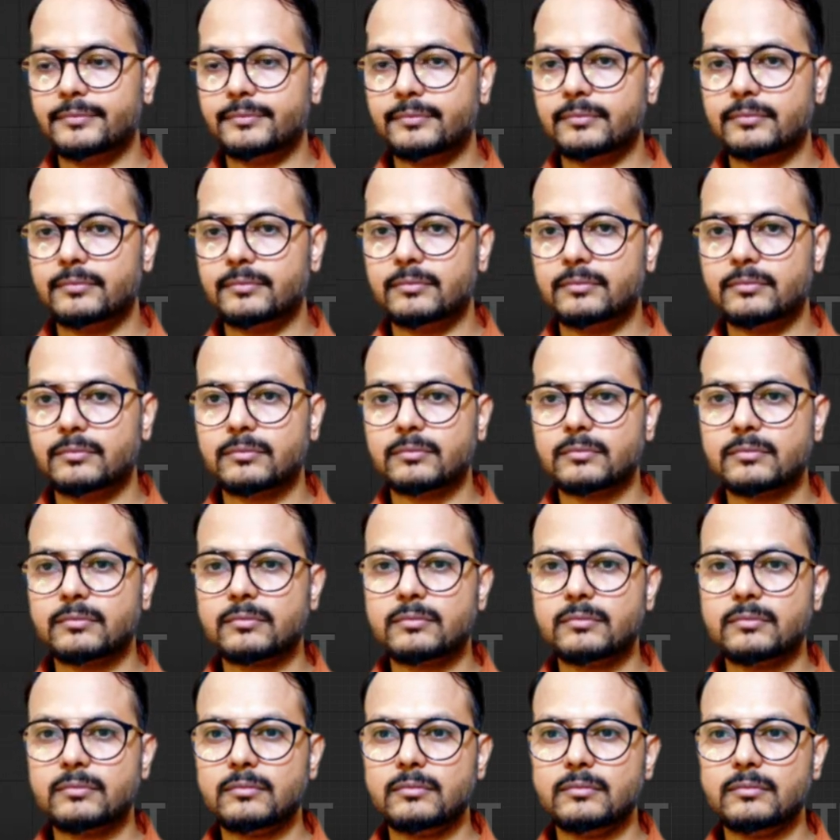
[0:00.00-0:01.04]

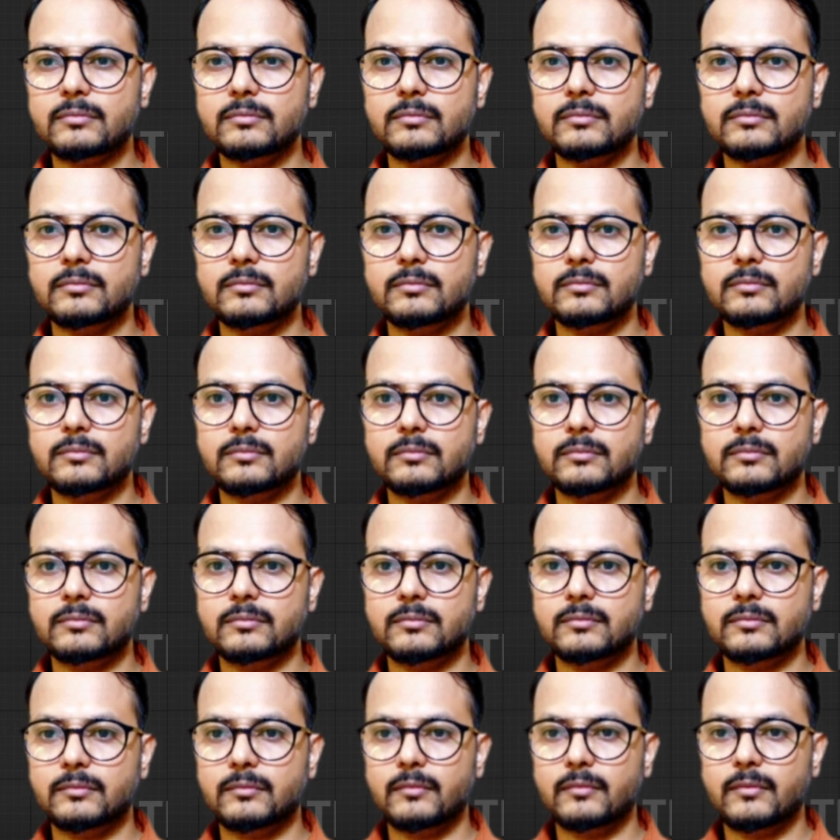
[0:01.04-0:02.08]

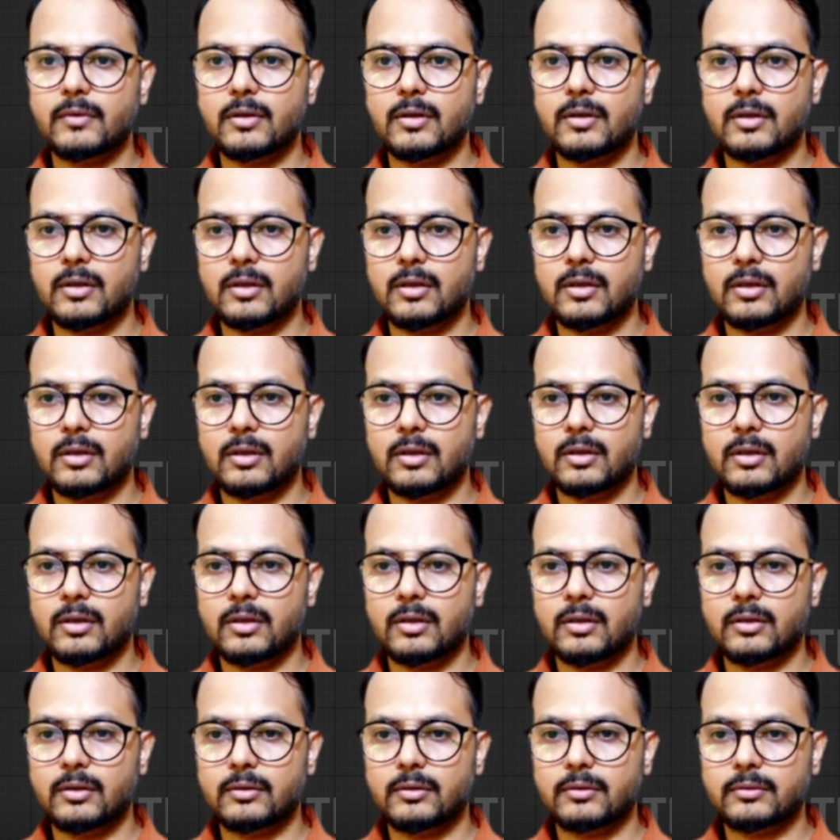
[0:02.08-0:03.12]

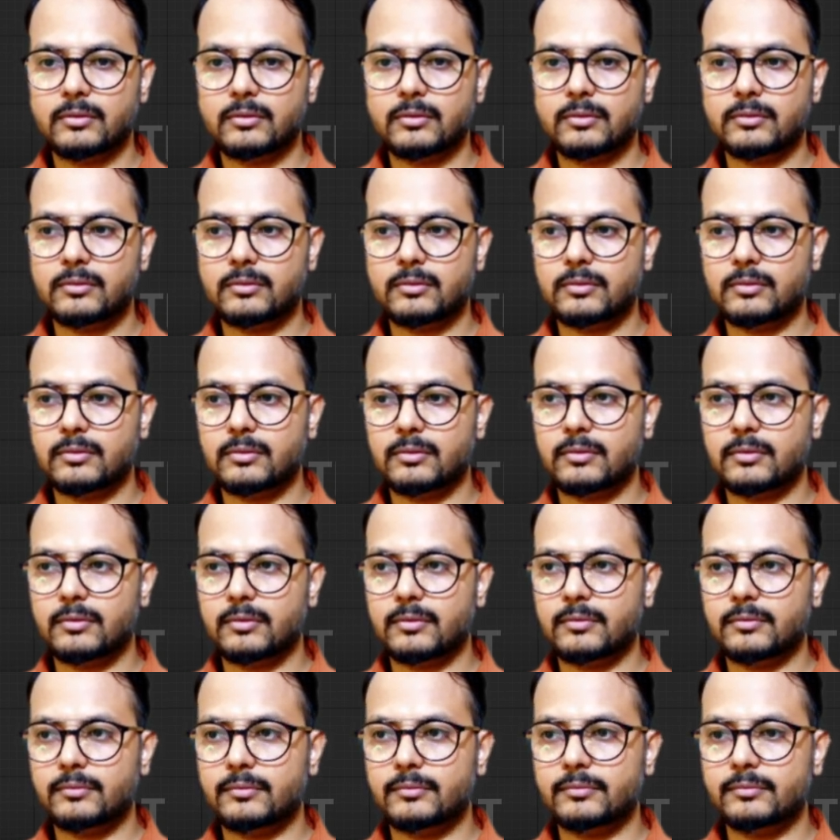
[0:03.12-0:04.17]

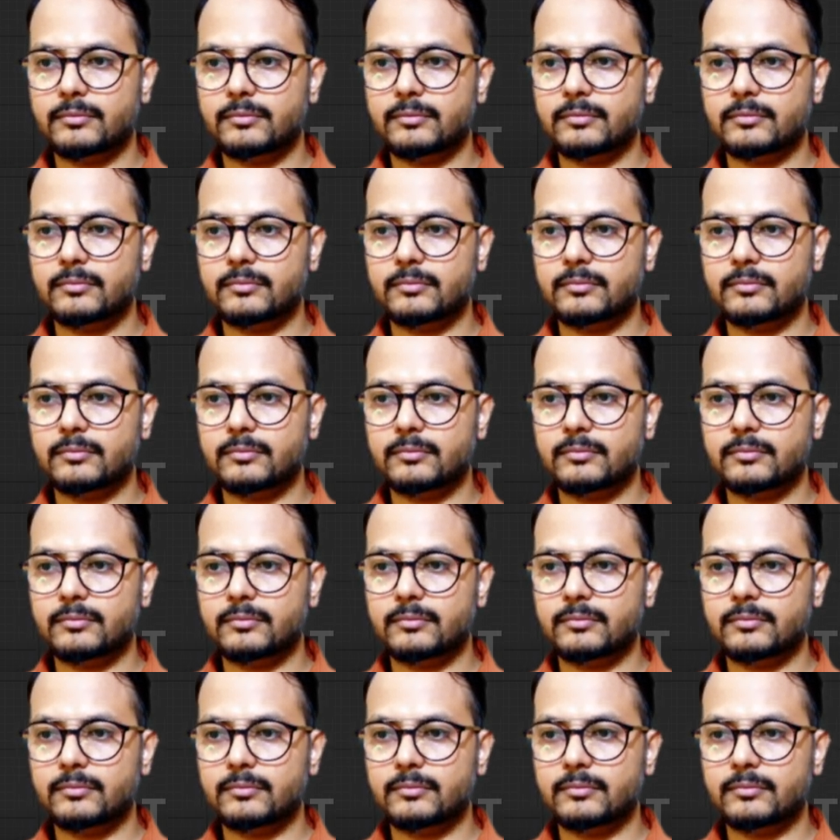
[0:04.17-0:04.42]
(silence)